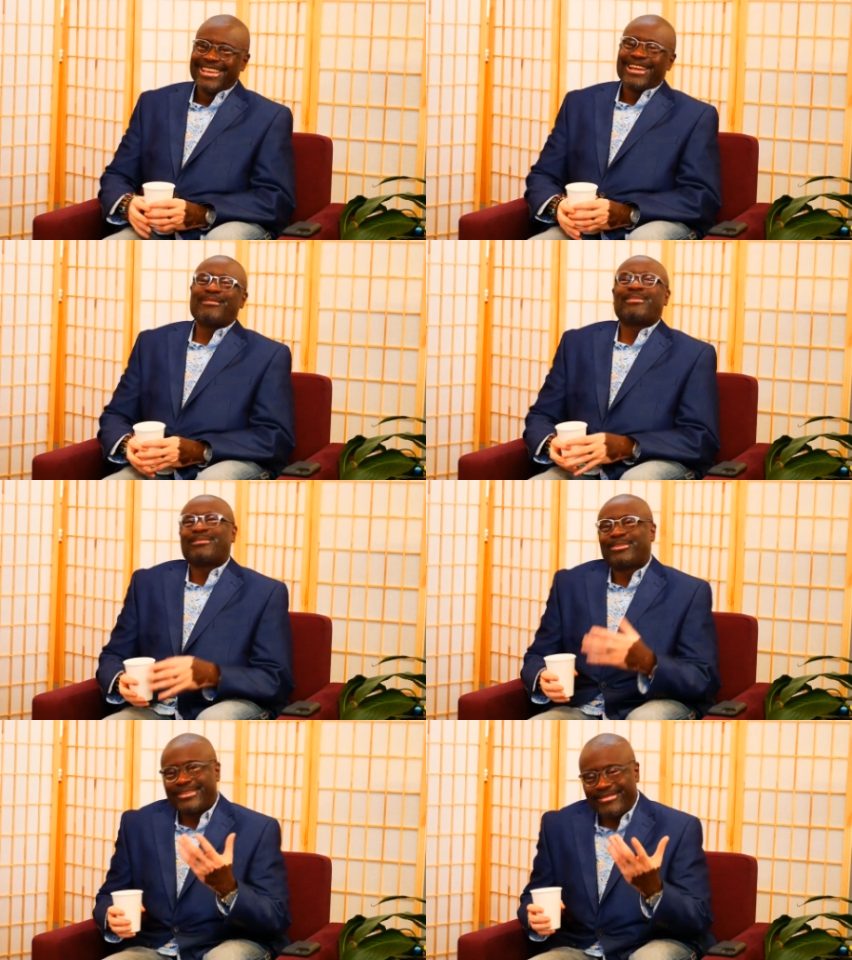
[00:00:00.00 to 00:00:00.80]

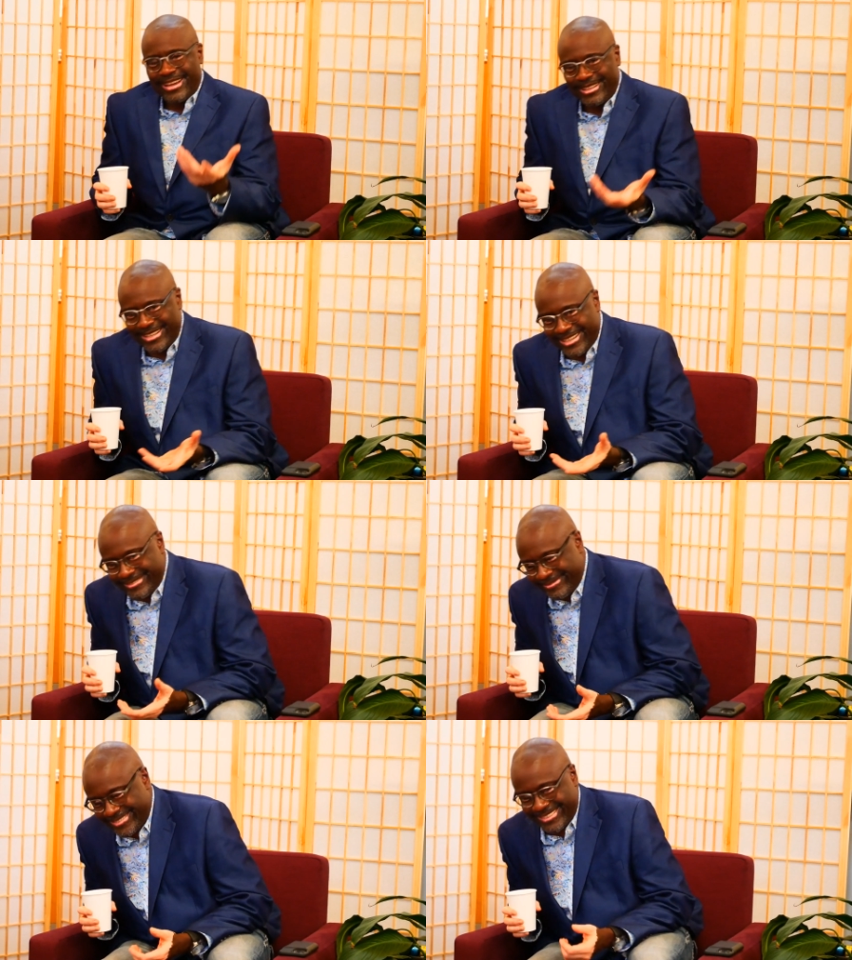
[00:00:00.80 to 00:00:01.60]
everybody played
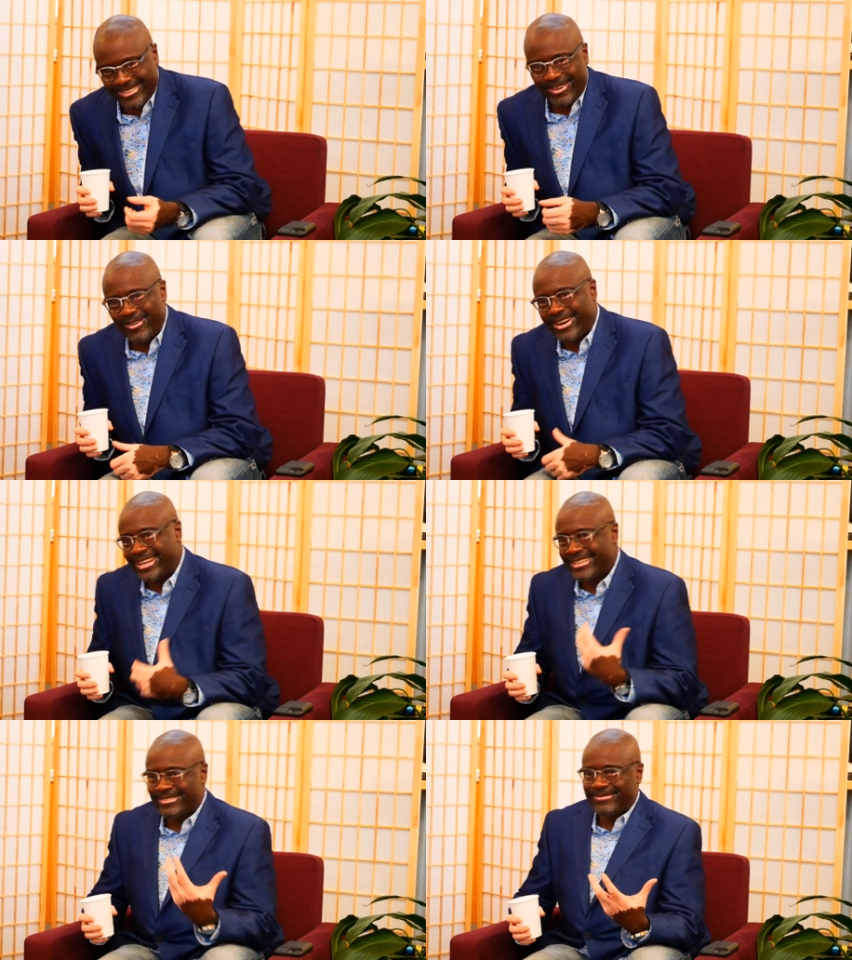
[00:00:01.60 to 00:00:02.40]
violin, so
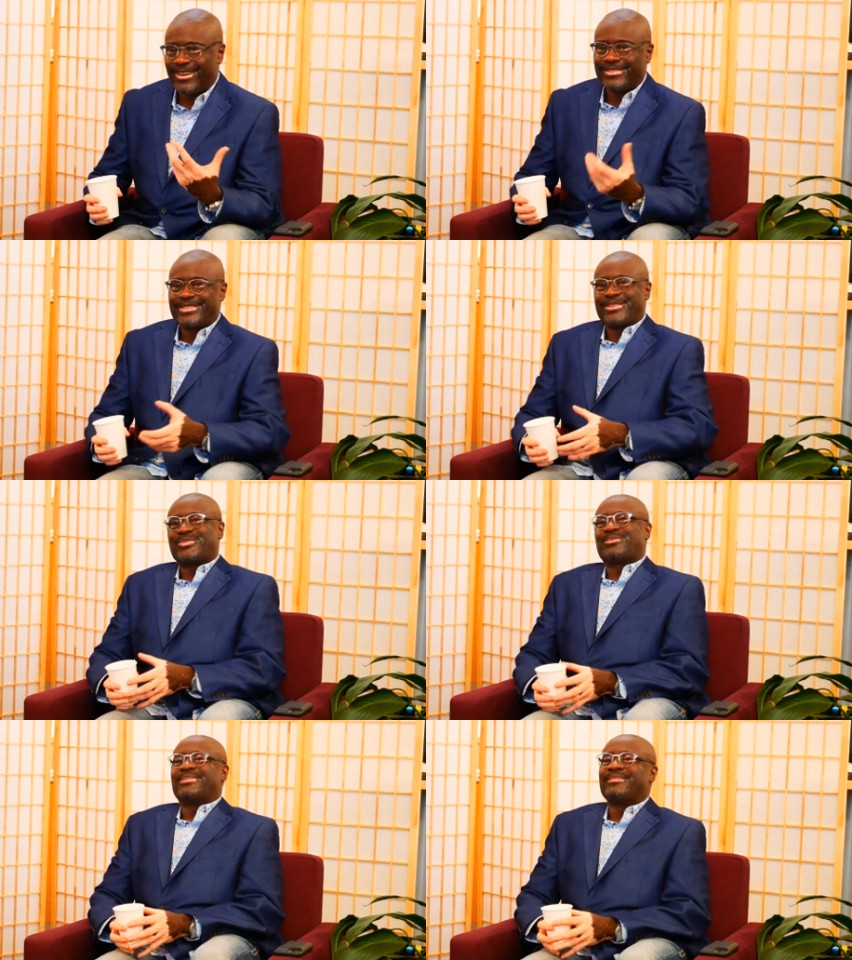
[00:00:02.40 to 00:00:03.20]
I found this
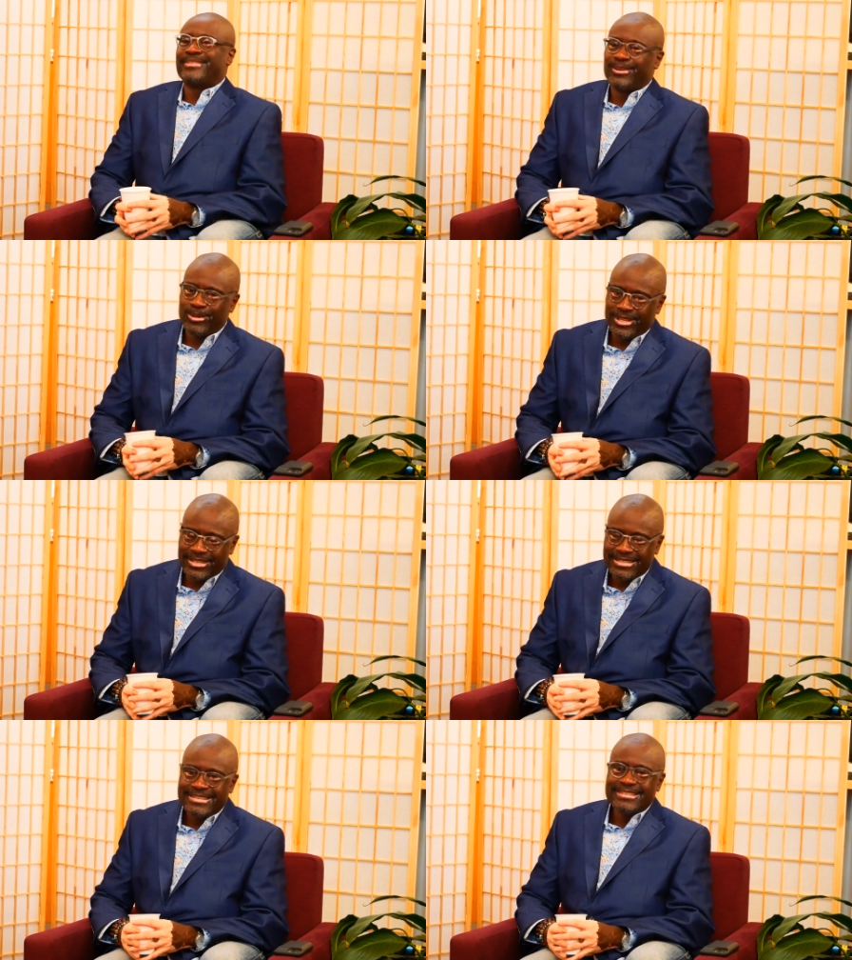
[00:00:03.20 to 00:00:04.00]
instrument, the viola